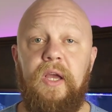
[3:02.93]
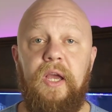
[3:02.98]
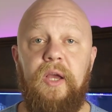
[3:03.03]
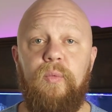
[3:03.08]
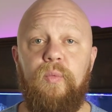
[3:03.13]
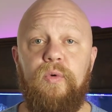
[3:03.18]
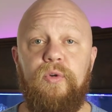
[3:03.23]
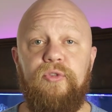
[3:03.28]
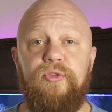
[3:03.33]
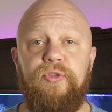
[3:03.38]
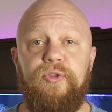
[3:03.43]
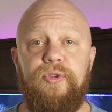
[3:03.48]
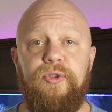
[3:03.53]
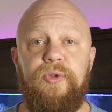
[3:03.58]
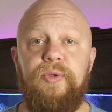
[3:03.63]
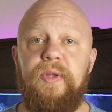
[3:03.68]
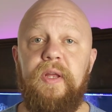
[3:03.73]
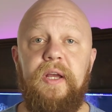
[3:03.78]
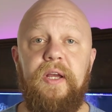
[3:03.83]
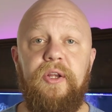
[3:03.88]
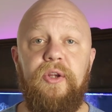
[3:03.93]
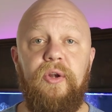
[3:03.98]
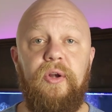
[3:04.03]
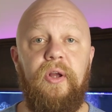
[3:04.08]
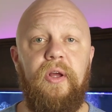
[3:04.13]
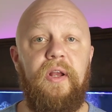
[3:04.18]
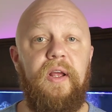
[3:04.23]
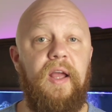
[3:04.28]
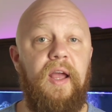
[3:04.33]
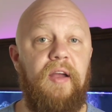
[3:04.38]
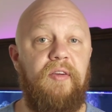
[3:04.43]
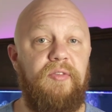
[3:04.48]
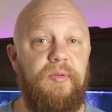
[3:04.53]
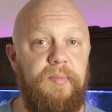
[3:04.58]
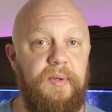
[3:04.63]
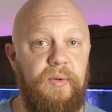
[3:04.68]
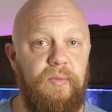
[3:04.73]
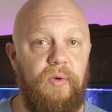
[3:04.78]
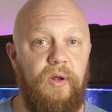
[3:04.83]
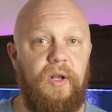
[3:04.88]
and once you do that, you're going to have to
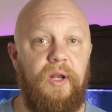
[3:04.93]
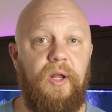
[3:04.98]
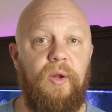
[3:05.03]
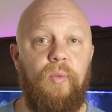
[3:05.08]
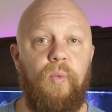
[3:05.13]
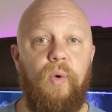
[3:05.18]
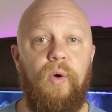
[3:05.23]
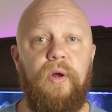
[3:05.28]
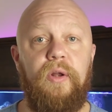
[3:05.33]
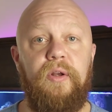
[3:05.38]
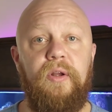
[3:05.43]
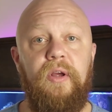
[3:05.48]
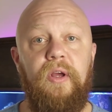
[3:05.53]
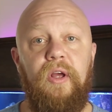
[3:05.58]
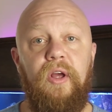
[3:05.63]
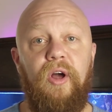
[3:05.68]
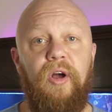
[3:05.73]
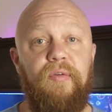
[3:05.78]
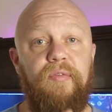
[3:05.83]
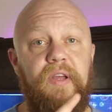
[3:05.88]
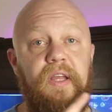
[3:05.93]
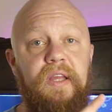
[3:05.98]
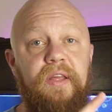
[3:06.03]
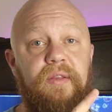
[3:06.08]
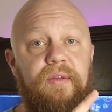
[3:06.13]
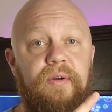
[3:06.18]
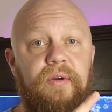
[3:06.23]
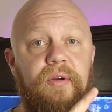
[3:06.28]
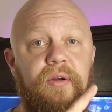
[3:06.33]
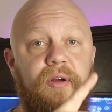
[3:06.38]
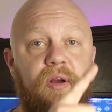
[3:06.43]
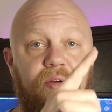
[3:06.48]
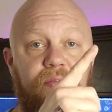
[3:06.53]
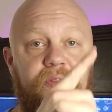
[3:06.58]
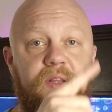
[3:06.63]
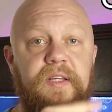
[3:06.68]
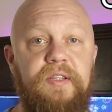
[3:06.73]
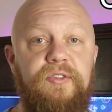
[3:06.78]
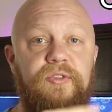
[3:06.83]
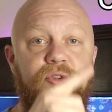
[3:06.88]
be running one of either of
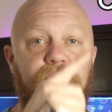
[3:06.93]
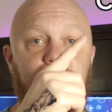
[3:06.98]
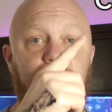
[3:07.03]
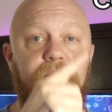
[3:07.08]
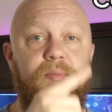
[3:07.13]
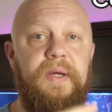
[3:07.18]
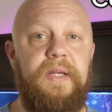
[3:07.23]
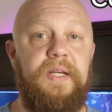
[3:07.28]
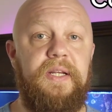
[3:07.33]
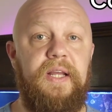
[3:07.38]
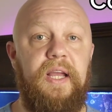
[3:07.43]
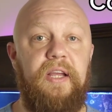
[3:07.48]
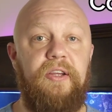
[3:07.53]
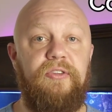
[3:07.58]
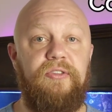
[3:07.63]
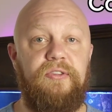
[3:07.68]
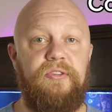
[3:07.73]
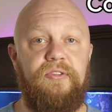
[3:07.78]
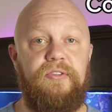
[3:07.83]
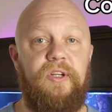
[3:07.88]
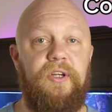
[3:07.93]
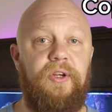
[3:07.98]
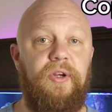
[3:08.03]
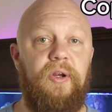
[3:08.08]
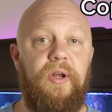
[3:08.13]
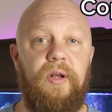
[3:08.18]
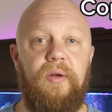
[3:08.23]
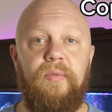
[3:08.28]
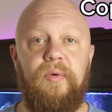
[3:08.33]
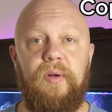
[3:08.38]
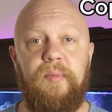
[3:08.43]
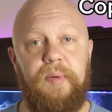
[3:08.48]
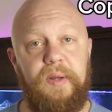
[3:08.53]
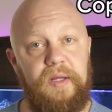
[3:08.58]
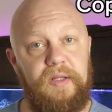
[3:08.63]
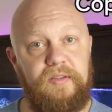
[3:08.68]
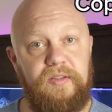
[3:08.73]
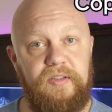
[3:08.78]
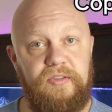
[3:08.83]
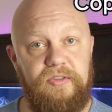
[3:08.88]
these 2 medications. Now, you're going to want to
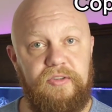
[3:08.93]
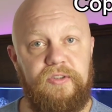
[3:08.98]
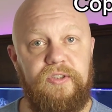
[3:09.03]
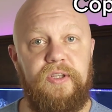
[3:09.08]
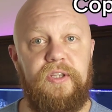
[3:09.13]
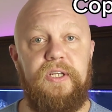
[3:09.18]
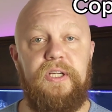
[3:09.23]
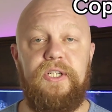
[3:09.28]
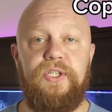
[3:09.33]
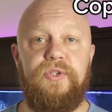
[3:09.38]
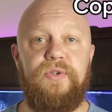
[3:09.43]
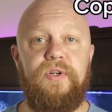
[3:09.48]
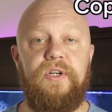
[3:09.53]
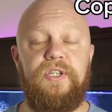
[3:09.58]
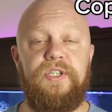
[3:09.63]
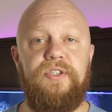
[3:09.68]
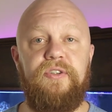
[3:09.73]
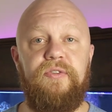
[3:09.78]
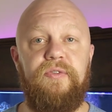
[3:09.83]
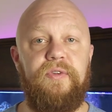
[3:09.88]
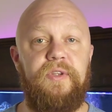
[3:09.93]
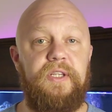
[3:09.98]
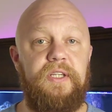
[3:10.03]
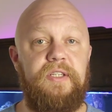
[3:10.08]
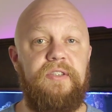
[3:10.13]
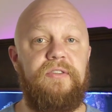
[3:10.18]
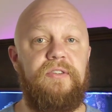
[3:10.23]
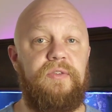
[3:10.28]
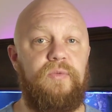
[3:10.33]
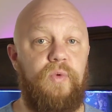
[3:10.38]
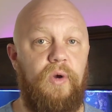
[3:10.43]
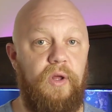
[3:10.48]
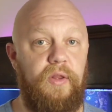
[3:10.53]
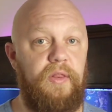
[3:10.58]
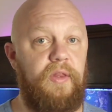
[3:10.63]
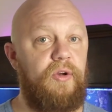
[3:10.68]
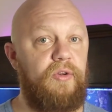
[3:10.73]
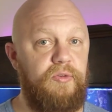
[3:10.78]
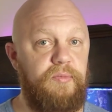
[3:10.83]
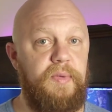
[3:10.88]
pay attention to the instructions for these and
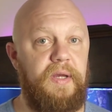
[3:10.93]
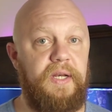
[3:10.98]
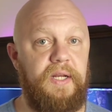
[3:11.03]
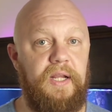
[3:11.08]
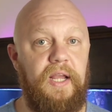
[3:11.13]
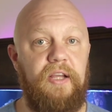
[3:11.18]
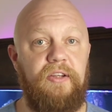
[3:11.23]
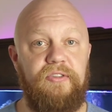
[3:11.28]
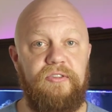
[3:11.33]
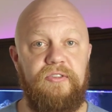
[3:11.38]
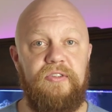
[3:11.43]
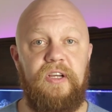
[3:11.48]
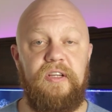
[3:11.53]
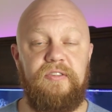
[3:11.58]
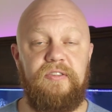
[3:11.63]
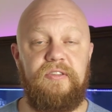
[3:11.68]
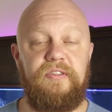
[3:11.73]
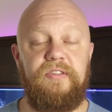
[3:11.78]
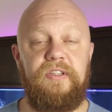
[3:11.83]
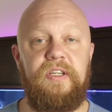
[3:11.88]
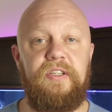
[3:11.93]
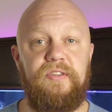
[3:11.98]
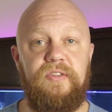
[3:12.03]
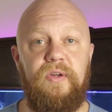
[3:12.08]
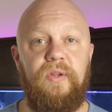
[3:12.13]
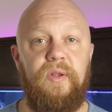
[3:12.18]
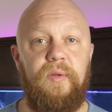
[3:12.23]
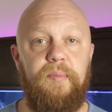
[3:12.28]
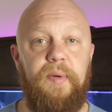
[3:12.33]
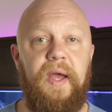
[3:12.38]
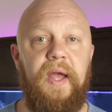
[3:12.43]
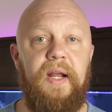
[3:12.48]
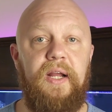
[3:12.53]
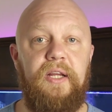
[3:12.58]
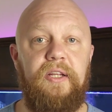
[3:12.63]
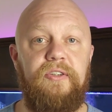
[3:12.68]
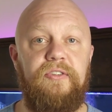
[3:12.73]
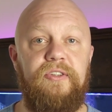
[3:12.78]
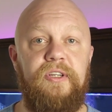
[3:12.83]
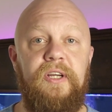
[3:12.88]
run those medications as it says on the
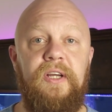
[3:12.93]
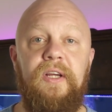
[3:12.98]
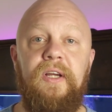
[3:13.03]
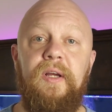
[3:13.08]
package.